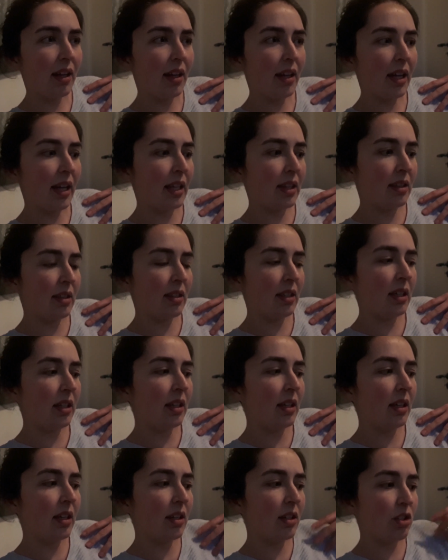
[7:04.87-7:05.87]
at
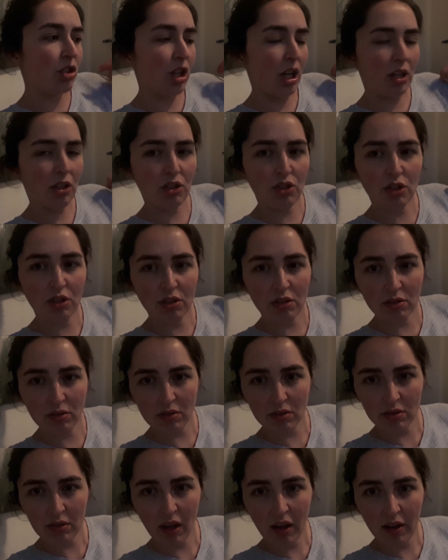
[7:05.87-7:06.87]
the
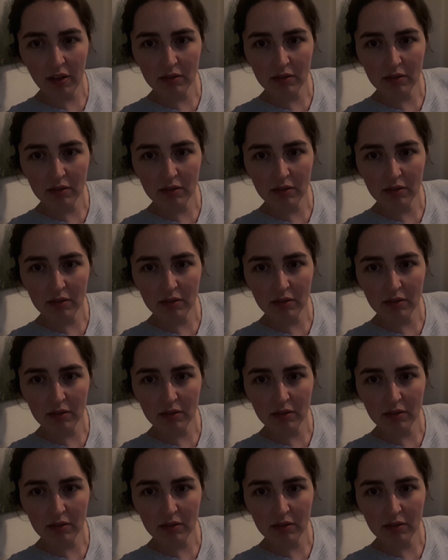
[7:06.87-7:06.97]
injection